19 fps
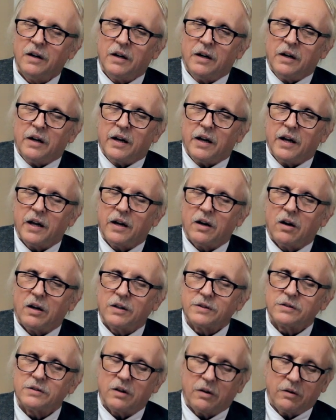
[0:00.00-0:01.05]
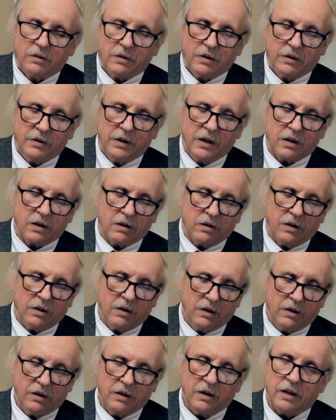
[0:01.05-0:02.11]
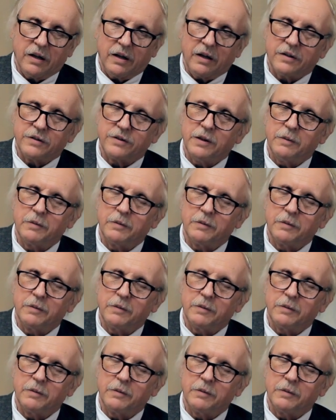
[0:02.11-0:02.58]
And also nickel seemed to